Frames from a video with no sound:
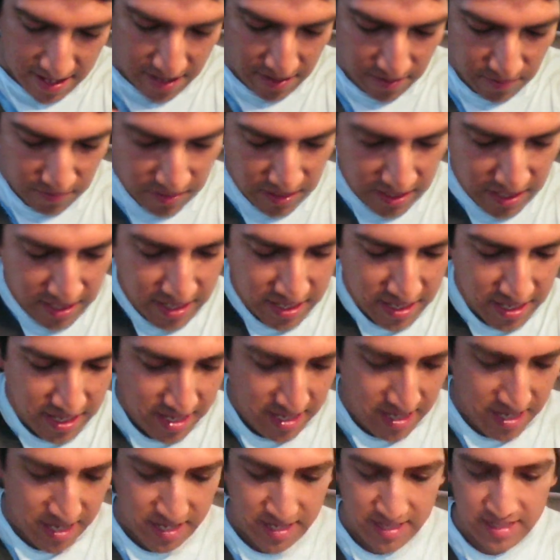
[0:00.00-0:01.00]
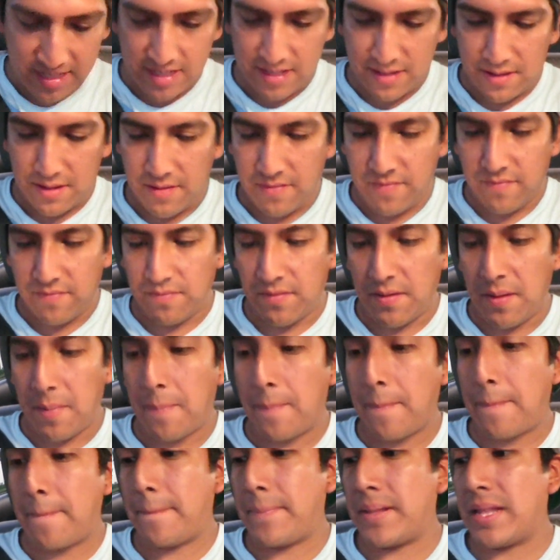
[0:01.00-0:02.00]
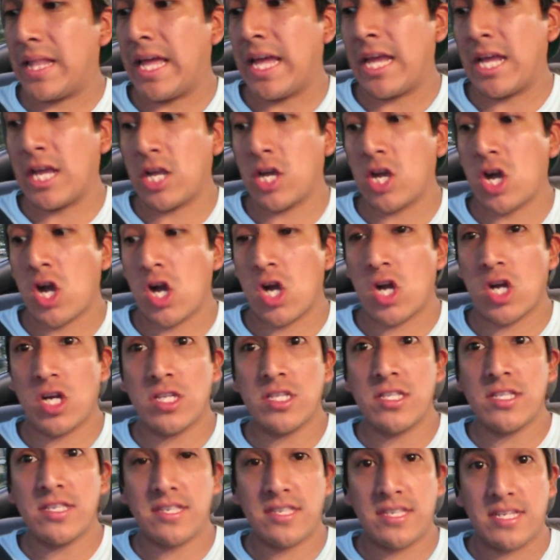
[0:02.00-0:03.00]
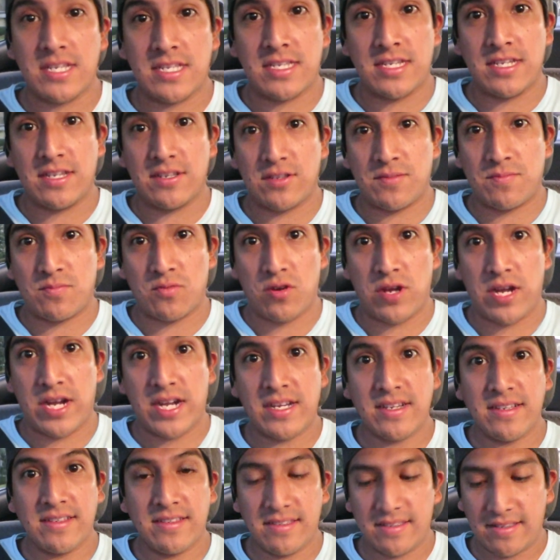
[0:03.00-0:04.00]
And we got playing cards, Disney Springs.